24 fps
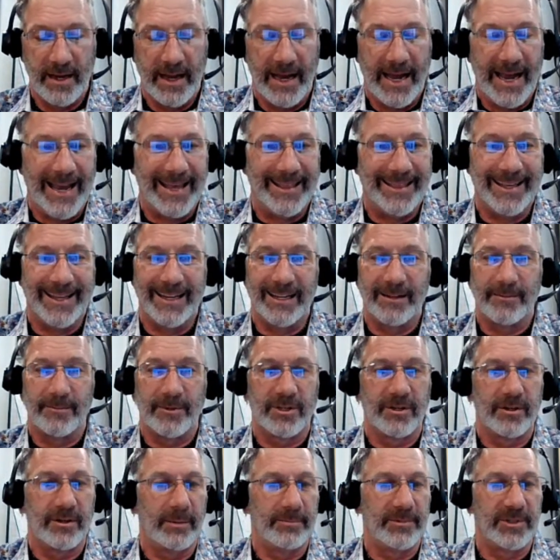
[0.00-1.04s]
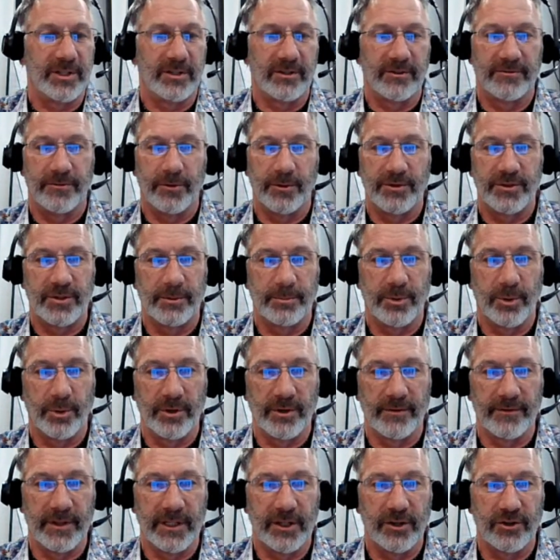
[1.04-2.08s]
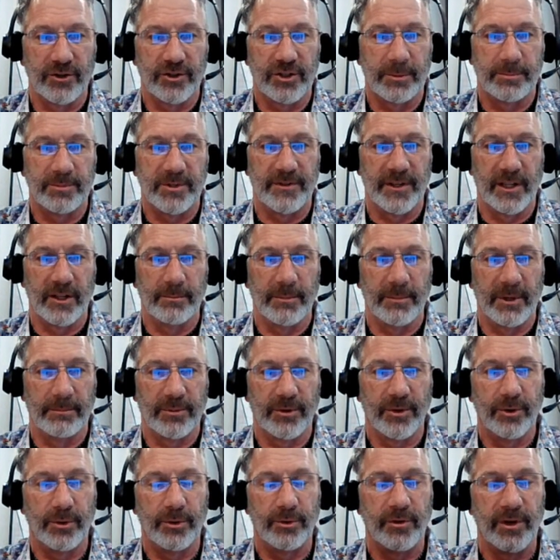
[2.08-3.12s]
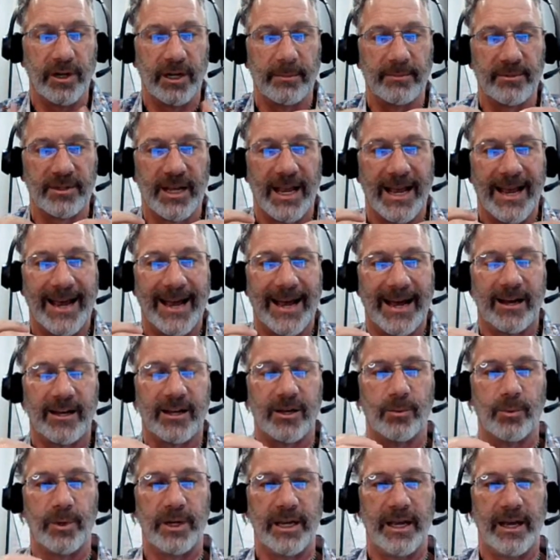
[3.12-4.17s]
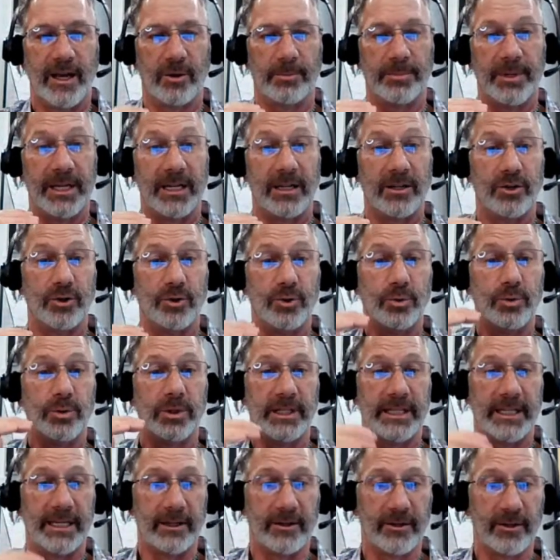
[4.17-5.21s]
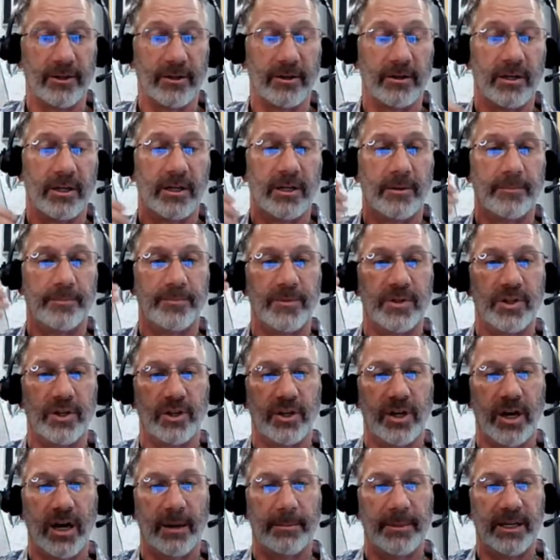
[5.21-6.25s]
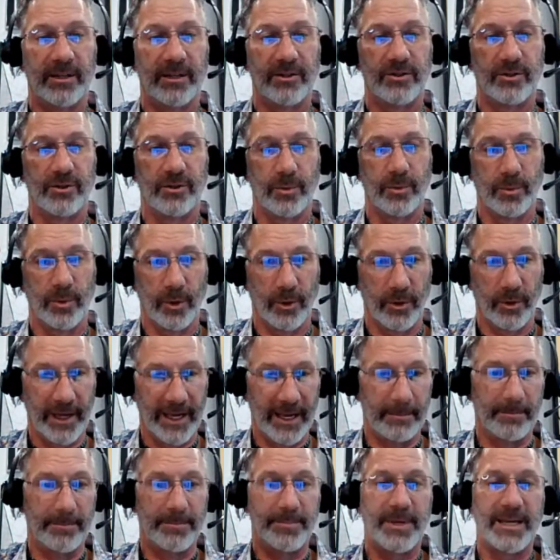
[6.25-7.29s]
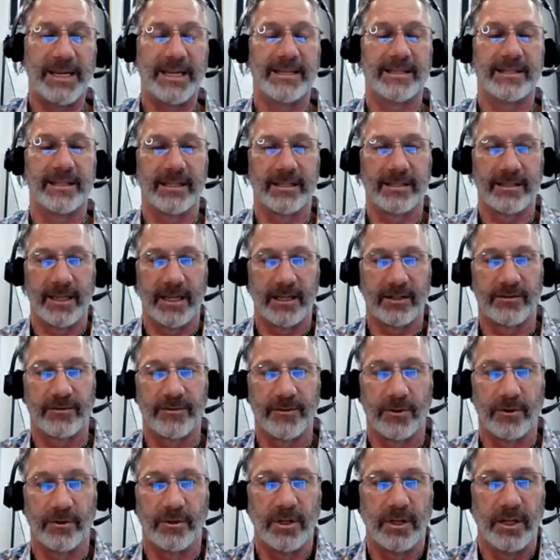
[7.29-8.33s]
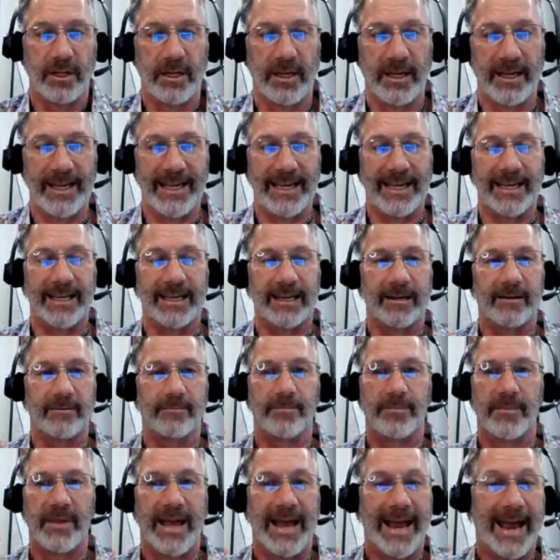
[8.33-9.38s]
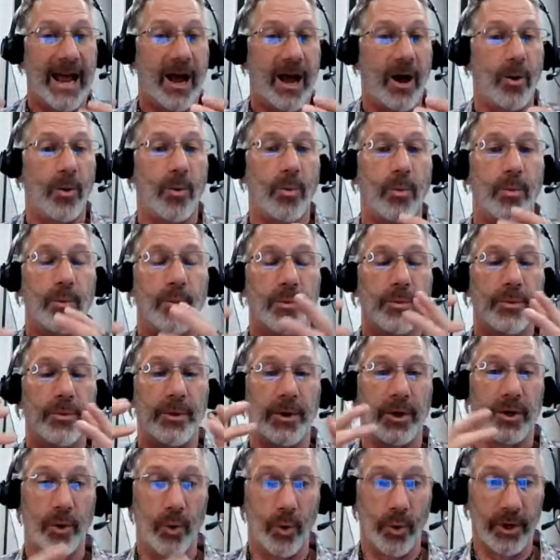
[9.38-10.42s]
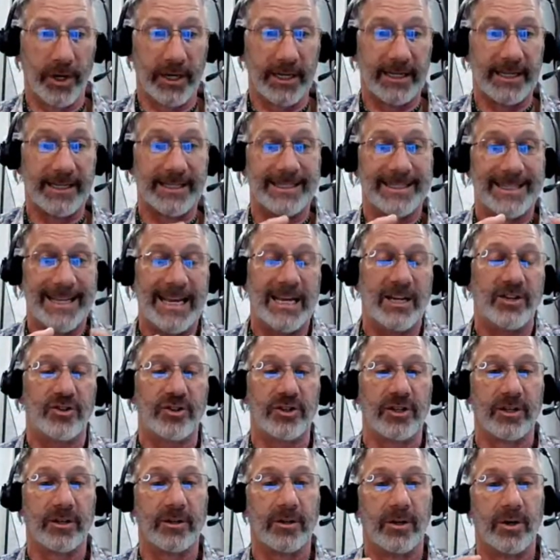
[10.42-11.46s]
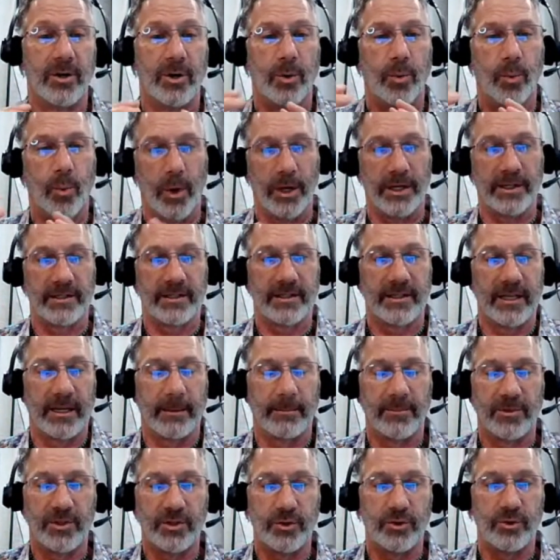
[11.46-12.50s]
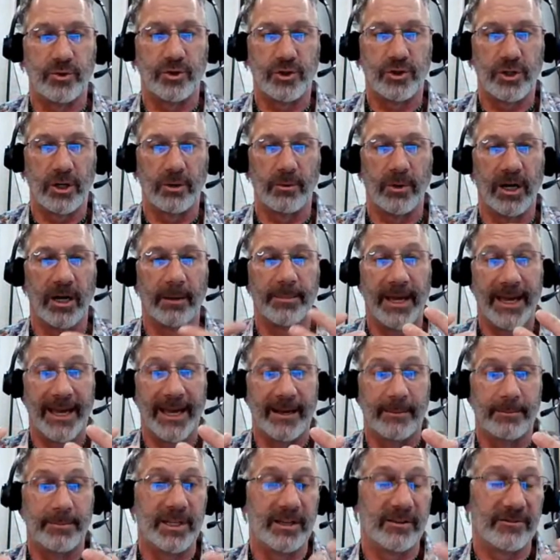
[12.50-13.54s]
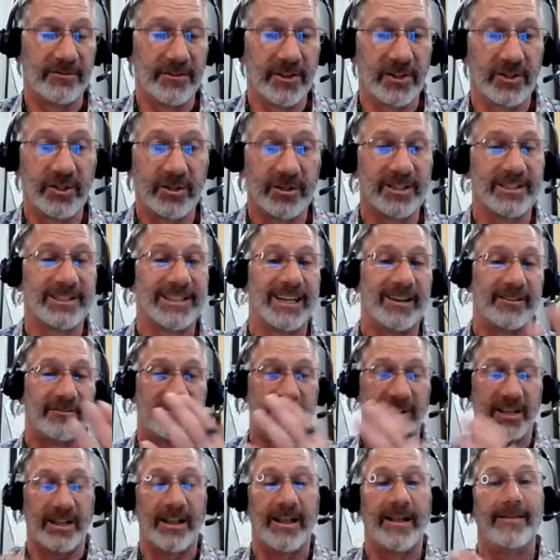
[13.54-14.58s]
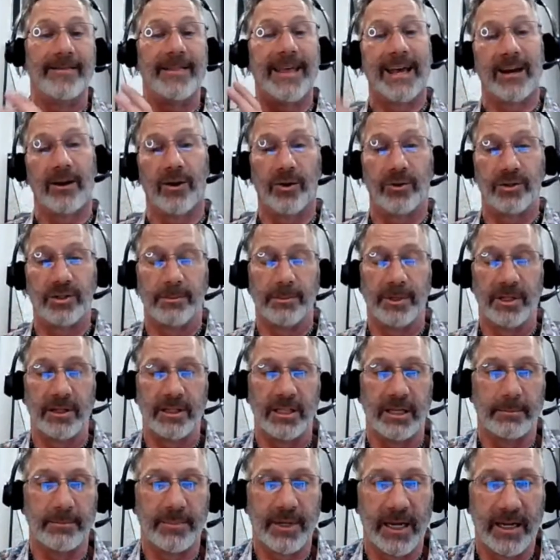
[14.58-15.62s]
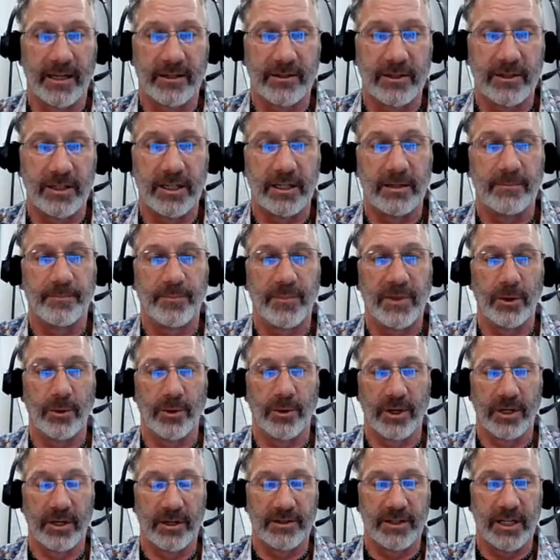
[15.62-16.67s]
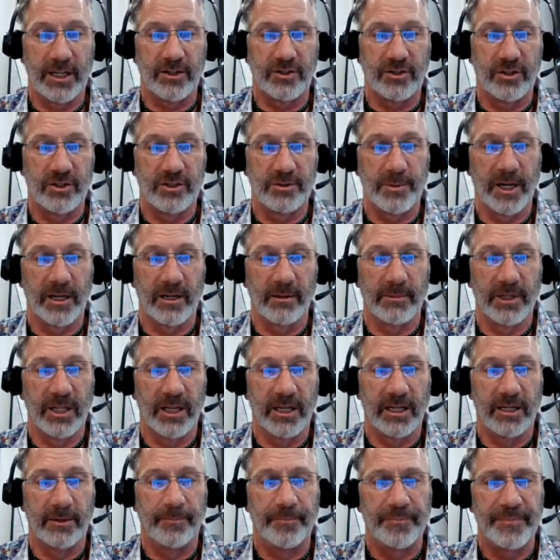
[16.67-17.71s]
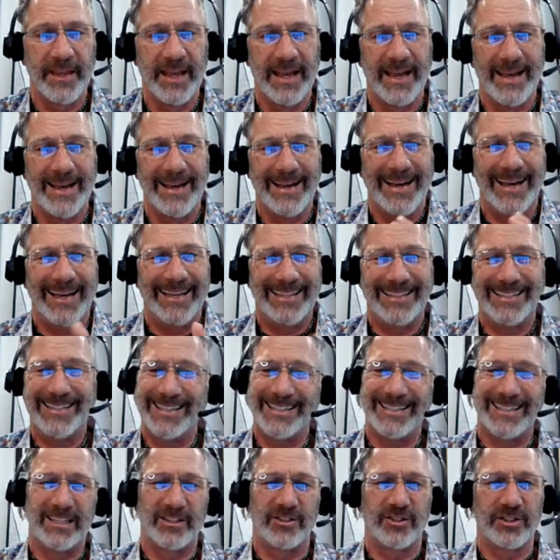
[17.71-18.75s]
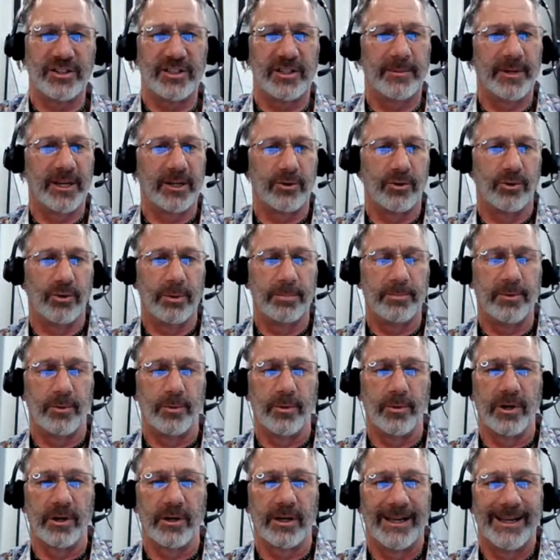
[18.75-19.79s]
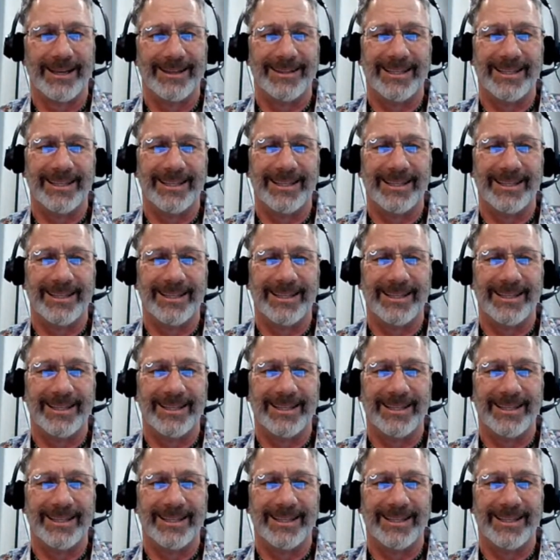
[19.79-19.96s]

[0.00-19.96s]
And then it comes into full support of leadership development programs. How can we help a new leader to come into the role and be successful in how the organization wants them to show up and be efficient? Because that ultimately impacts the organization's bottom line. And this isn't just about corporate work.